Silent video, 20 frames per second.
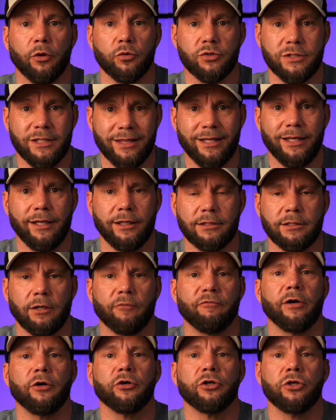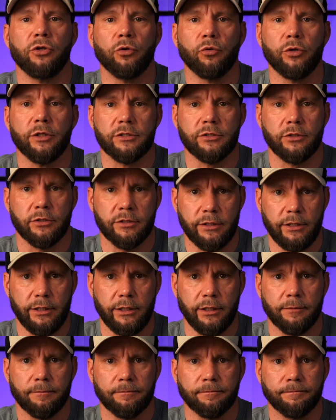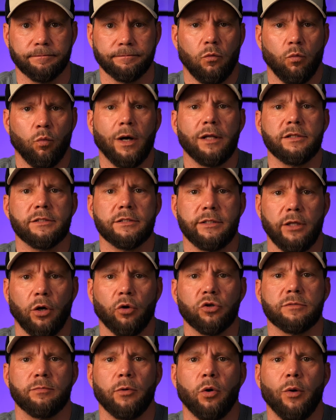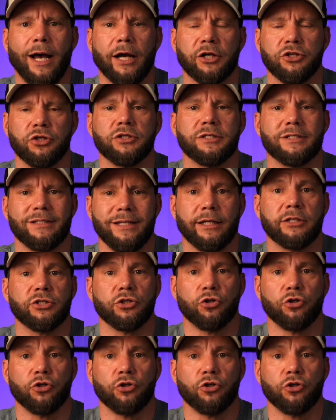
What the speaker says: those things I'm very curious to see. Once the Osmo Action 6